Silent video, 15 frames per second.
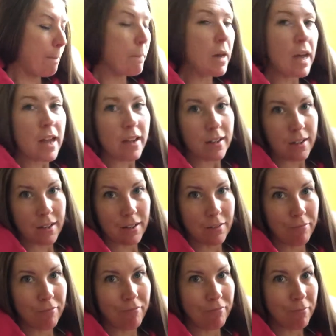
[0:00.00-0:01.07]
But
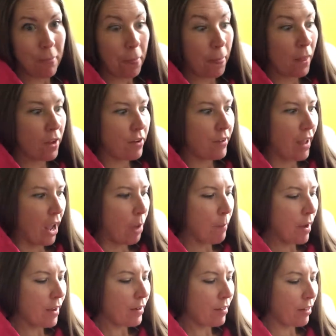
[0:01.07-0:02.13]
now
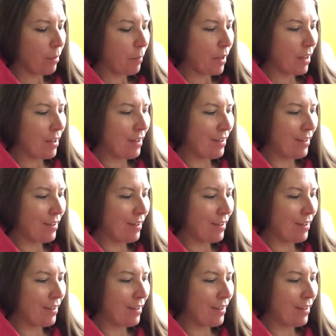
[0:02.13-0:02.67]
my dilemma.